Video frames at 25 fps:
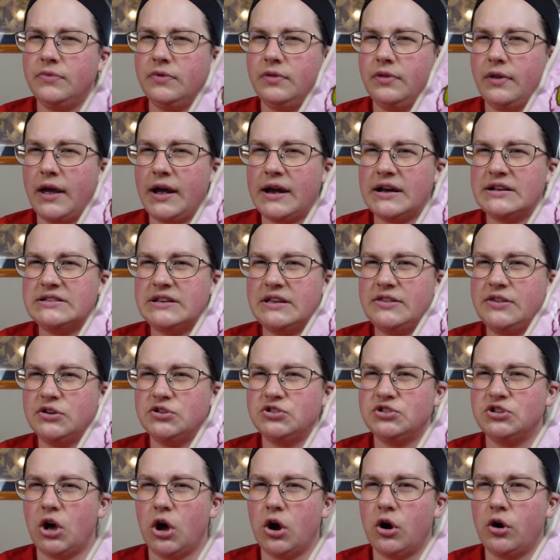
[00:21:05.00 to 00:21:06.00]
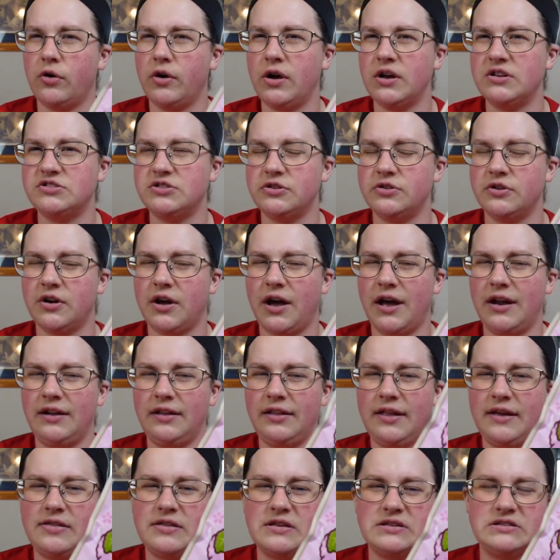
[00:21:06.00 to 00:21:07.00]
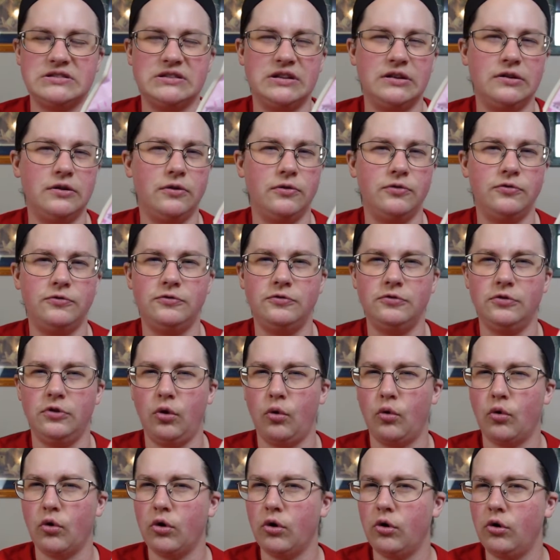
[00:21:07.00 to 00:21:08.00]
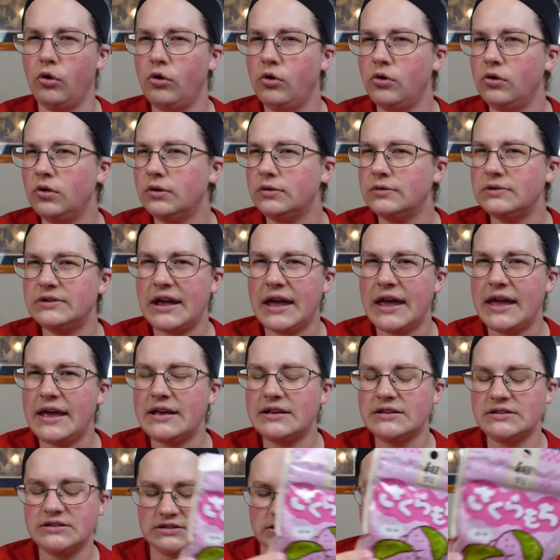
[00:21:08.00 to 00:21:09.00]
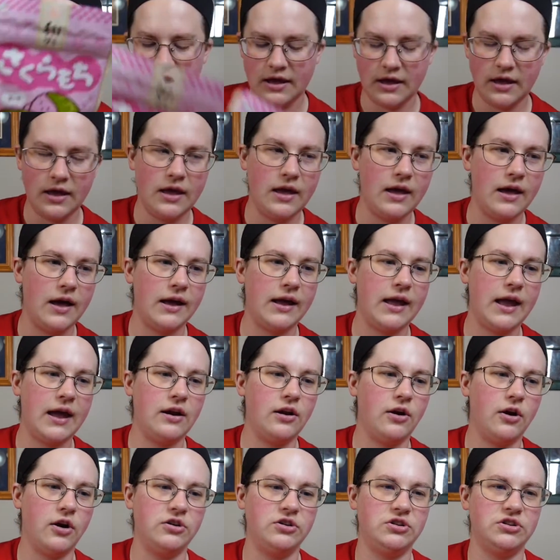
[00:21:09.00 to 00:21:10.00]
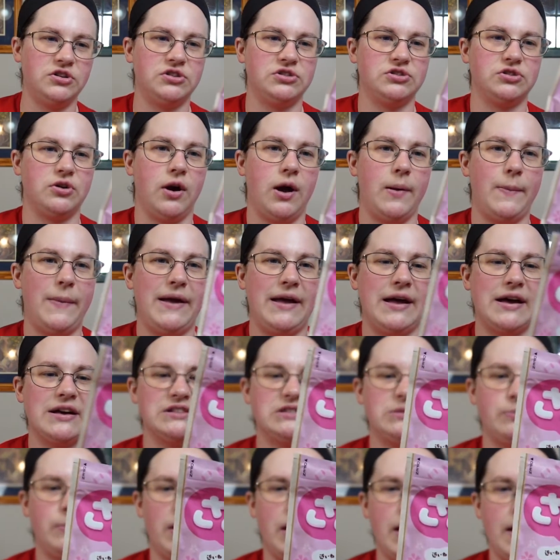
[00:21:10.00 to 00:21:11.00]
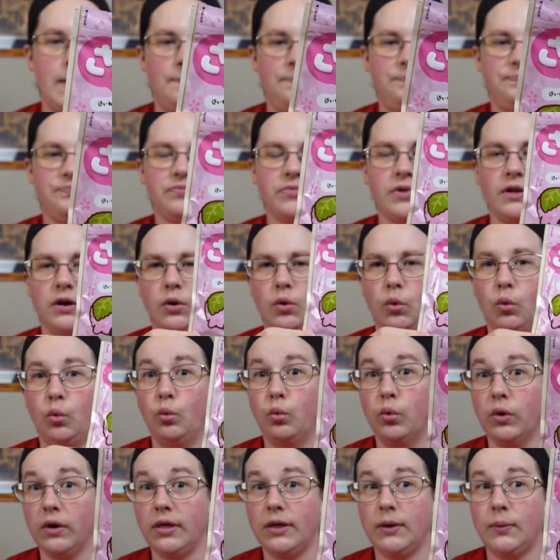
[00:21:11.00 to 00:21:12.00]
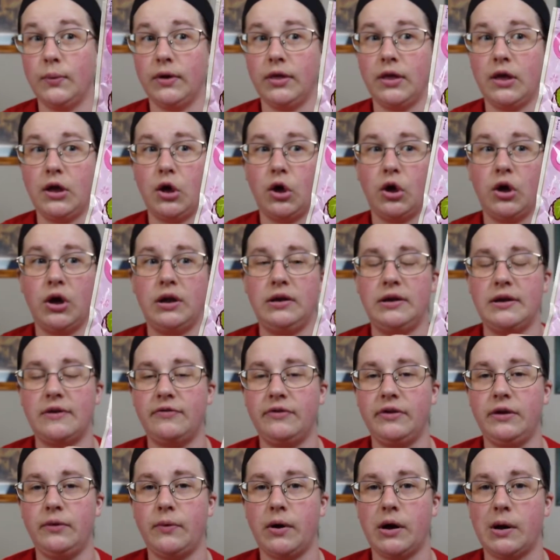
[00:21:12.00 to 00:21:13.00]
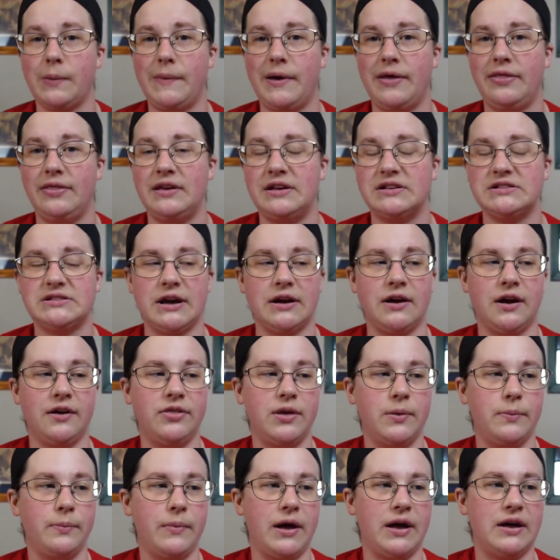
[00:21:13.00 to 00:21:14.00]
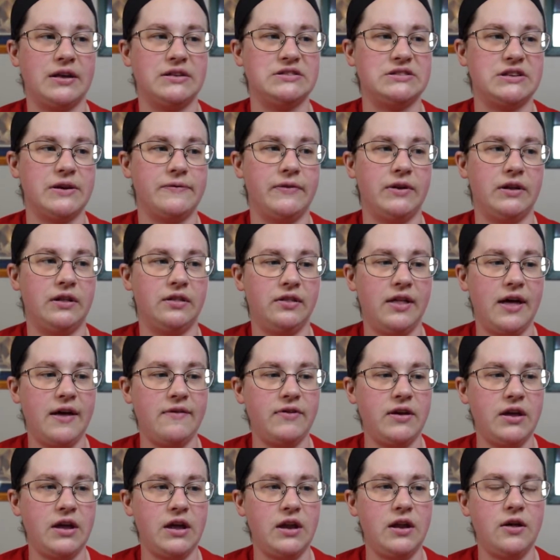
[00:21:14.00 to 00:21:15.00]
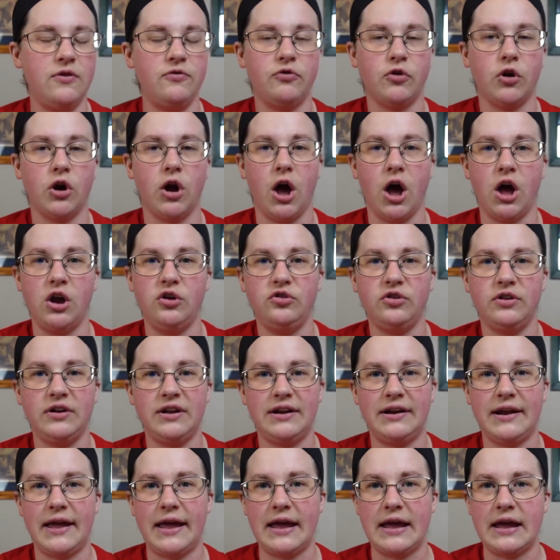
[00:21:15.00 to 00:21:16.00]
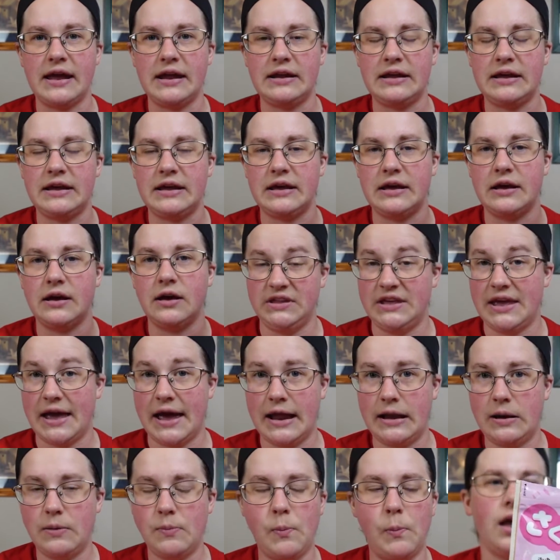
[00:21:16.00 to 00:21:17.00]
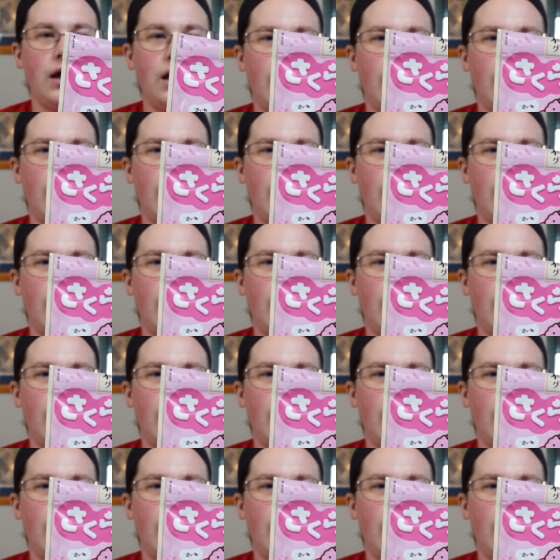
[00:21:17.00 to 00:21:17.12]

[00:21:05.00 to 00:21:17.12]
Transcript: Like I said, they're Sakura, so they're kind of like this little floral taste. Again, hard to describe, I guess, but really, really good. Definitely recommend these. I got them at 7-Eleven for 180 yen.